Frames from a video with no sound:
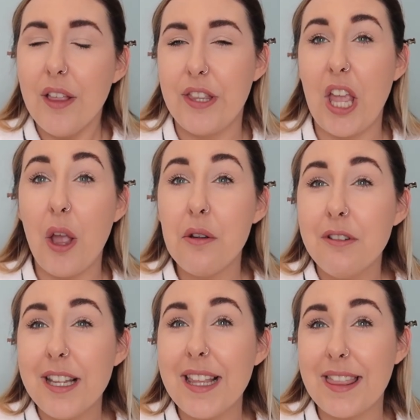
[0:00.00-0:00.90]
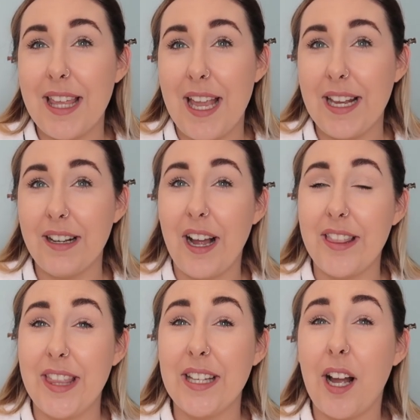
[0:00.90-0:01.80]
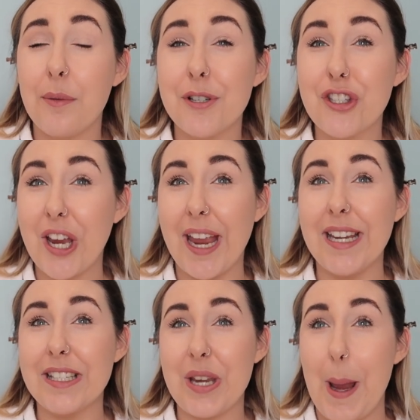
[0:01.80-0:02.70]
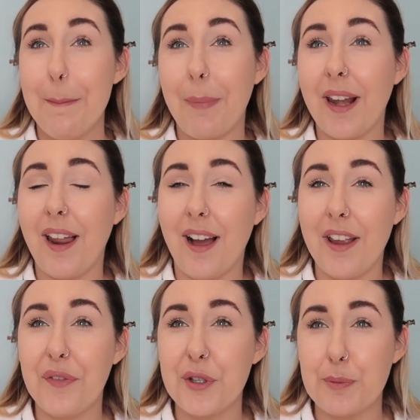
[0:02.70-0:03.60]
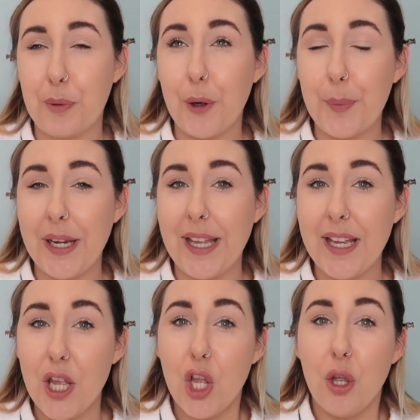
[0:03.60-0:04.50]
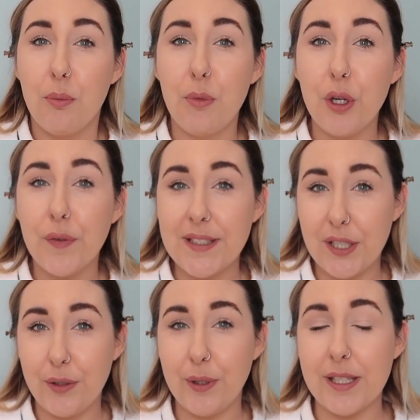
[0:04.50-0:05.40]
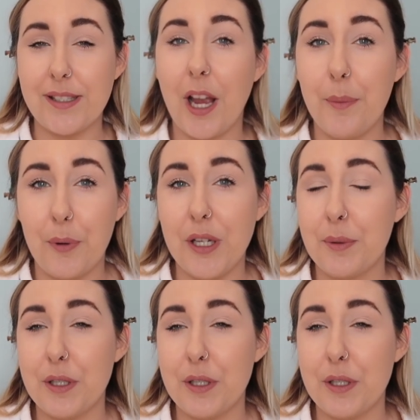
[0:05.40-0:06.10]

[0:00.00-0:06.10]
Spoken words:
The only thing I think I would change in my life was probably move to Cyprus,